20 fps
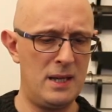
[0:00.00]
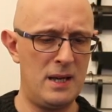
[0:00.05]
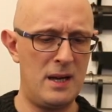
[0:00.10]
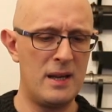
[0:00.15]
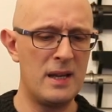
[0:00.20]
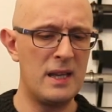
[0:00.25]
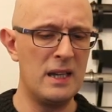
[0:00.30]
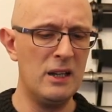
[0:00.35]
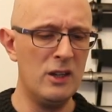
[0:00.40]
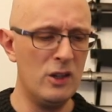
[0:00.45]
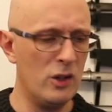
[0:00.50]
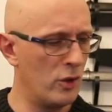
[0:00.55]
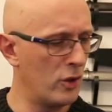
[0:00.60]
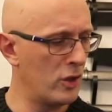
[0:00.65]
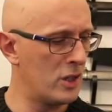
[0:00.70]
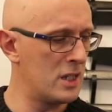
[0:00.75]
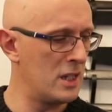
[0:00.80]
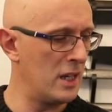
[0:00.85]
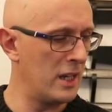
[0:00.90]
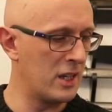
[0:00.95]
It
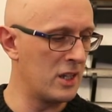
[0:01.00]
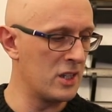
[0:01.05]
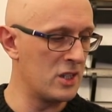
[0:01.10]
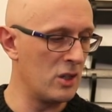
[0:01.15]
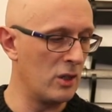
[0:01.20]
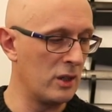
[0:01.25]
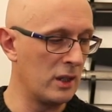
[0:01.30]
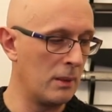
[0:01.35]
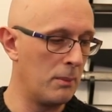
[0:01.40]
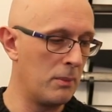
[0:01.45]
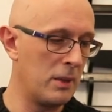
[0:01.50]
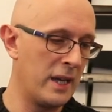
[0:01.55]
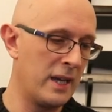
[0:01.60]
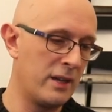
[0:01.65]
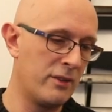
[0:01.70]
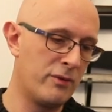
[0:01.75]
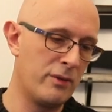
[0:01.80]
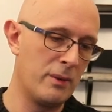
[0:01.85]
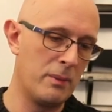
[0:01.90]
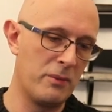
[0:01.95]
looks like a Solingen
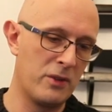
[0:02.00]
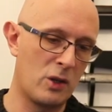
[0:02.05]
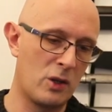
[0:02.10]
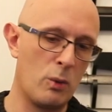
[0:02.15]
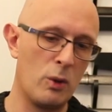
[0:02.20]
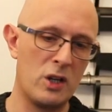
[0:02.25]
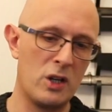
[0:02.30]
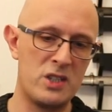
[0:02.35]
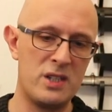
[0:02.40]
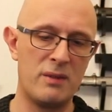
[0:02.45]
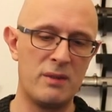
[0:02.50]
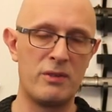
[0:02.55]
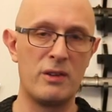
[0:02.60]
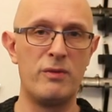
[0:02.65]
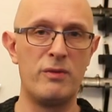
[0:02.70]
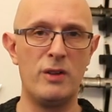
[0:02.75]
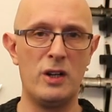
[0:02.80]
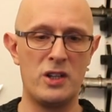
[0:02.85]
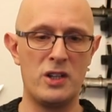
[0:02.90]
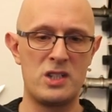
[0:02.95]
blade from the quality of the
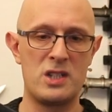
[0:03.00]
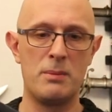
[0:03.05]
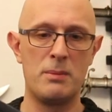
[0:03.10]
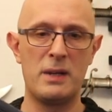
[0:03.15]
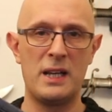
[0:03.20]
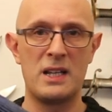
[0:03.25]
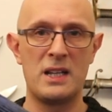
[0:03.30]
fullers to me.